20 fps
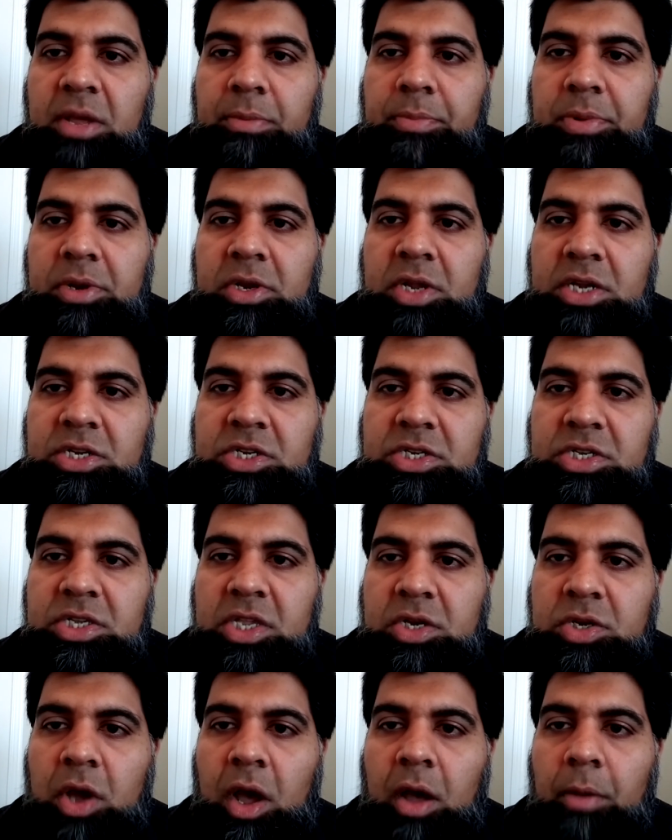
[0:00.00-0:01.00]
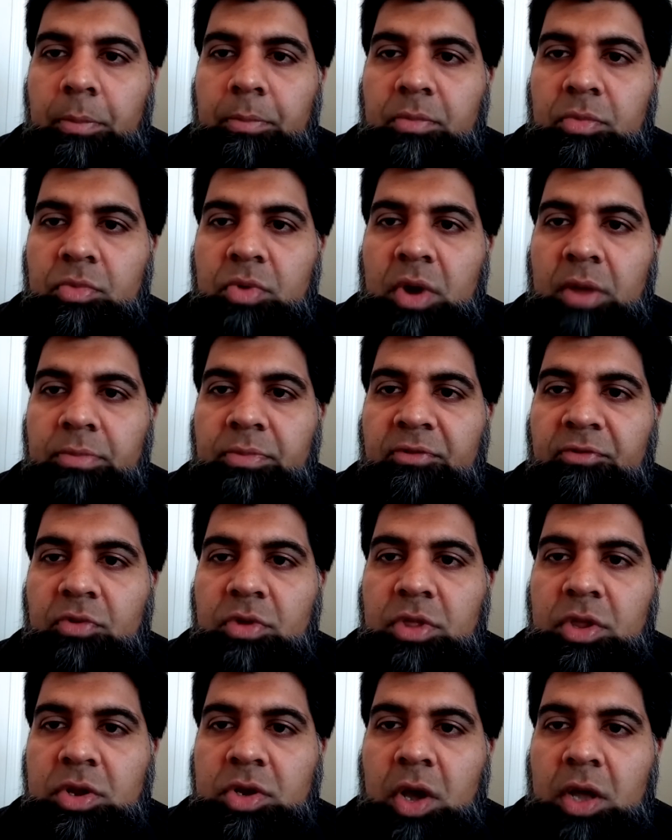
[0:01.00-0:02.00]
up and touches the top right
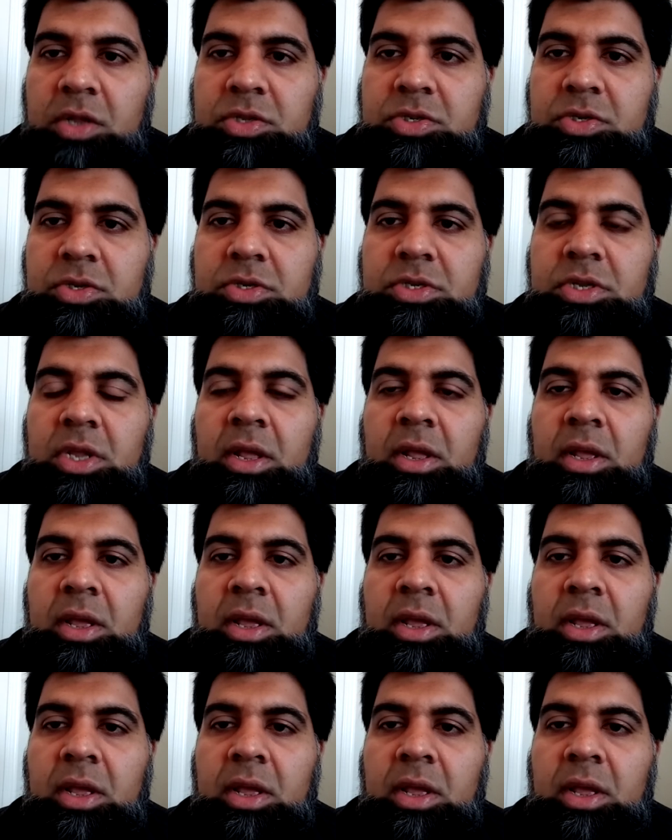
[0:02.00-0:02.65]
before the tonsils.